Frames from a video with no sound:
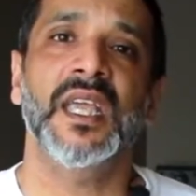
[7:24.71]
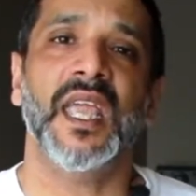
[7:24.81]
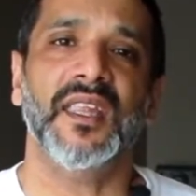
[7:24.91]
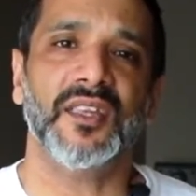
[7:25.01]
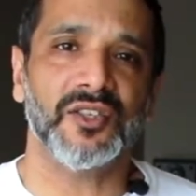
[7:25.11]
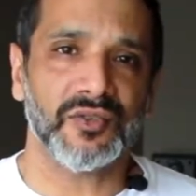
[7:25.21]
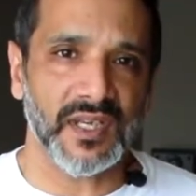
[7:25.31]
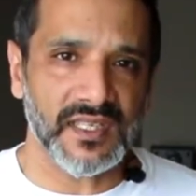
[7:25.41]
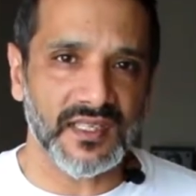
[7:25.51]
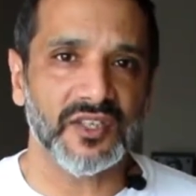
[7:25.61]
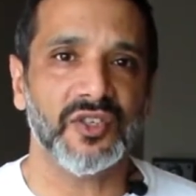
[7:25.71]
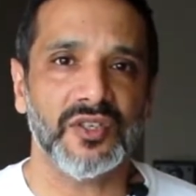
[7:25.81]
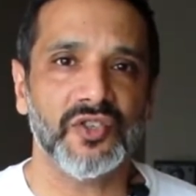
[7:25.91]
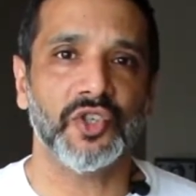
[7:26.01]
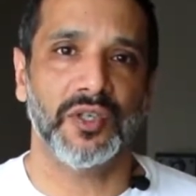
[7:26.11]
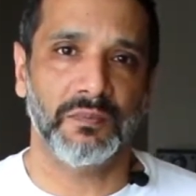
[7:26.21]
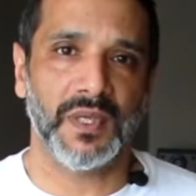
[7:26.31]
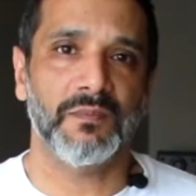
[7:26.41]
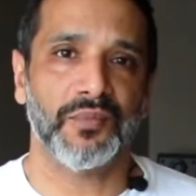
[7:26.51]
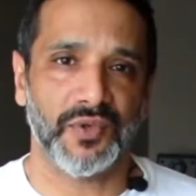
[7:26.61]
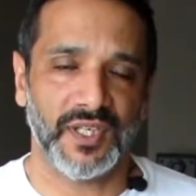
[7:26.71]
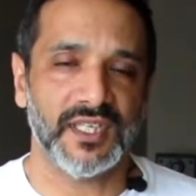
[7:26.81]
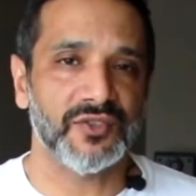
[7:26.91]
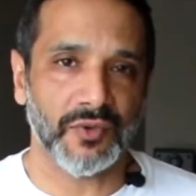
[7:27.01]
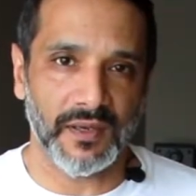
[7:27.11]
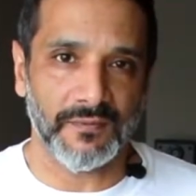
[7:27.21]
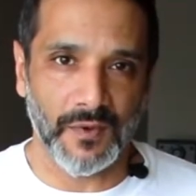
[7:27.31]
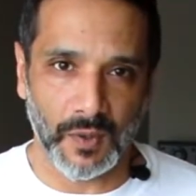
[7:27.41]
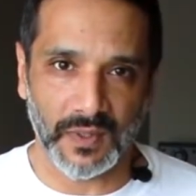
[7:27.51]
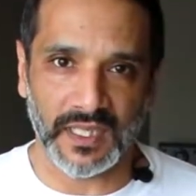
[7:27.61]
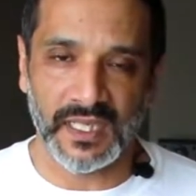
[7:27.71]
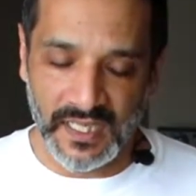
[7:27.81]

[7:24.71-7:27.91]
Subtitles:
and the transition should be pretty straightforward.